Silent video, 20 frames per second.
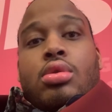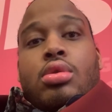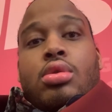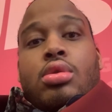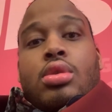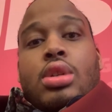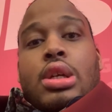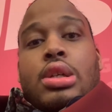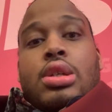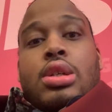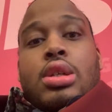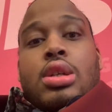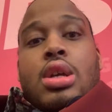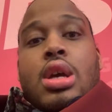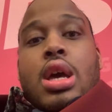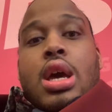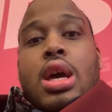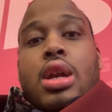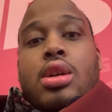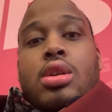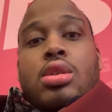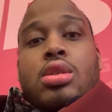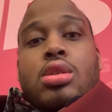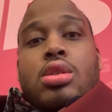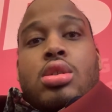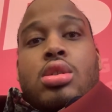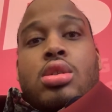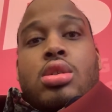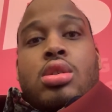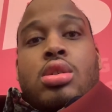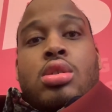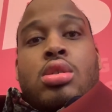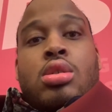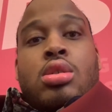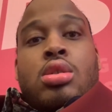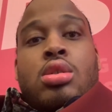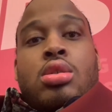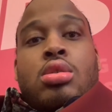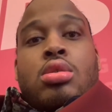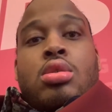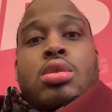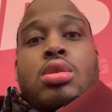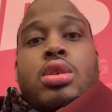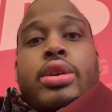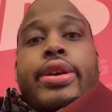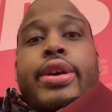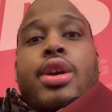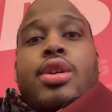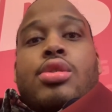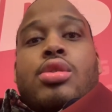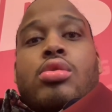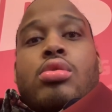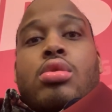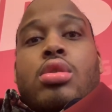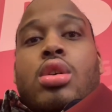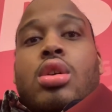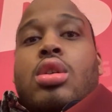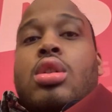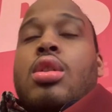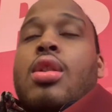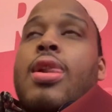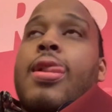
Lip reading: They shouldn't have had us here so early.